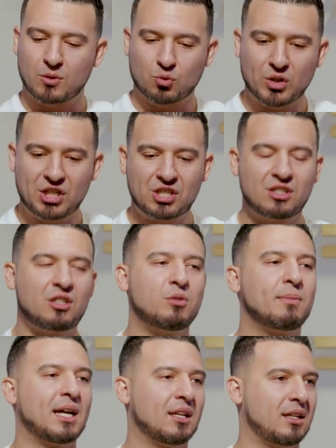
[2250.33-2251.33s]
reaches
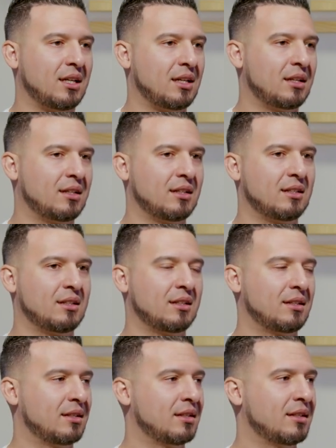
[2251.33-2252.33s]
humanity.
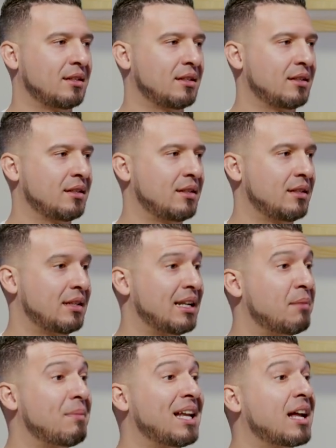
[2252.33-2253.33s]

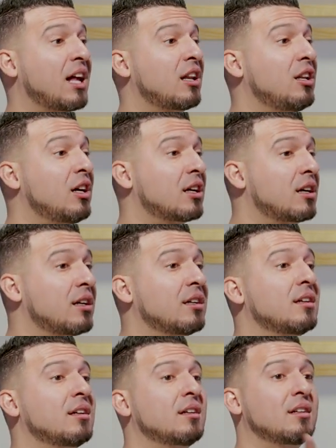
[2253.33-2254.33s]
And it may not look
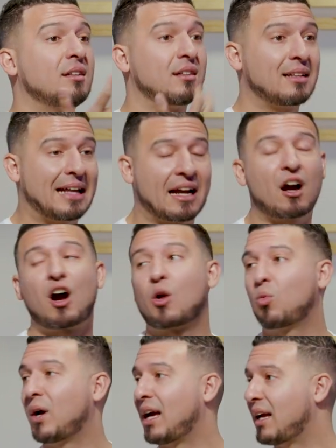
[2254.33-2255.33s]
like our
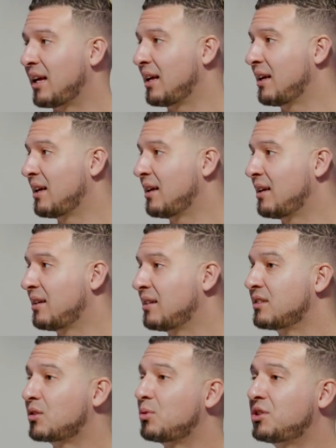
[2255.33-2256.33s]
way.
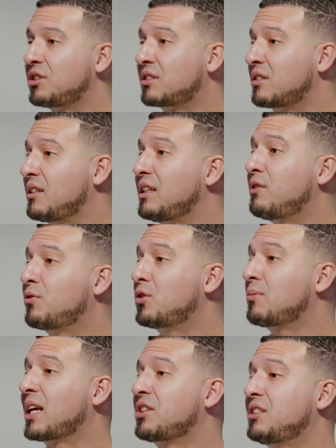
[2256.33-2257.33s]
So we'll just leave
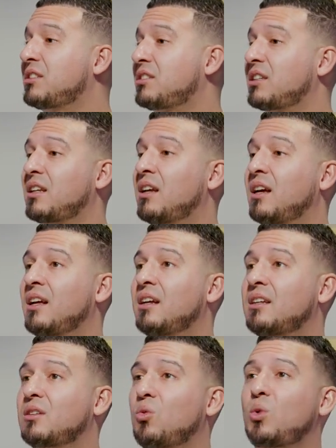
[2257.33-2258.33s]
room. Like Jesus said,
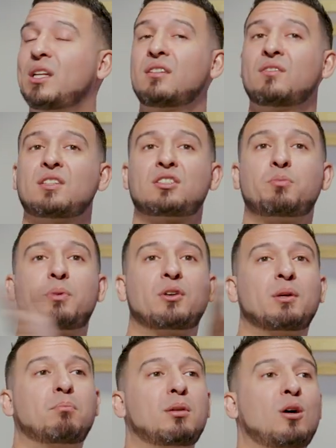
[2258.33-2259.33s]
the wind of the
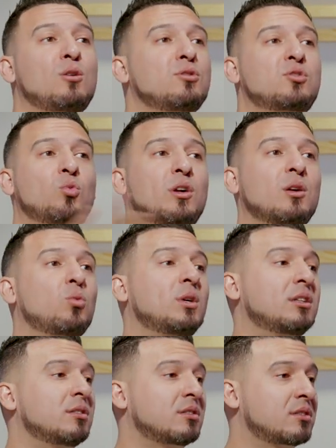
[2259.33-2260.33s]
Spirit blows where it
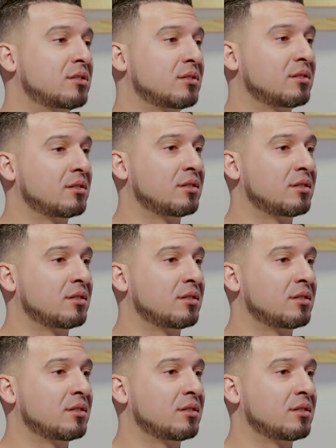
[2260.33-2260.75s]
wills.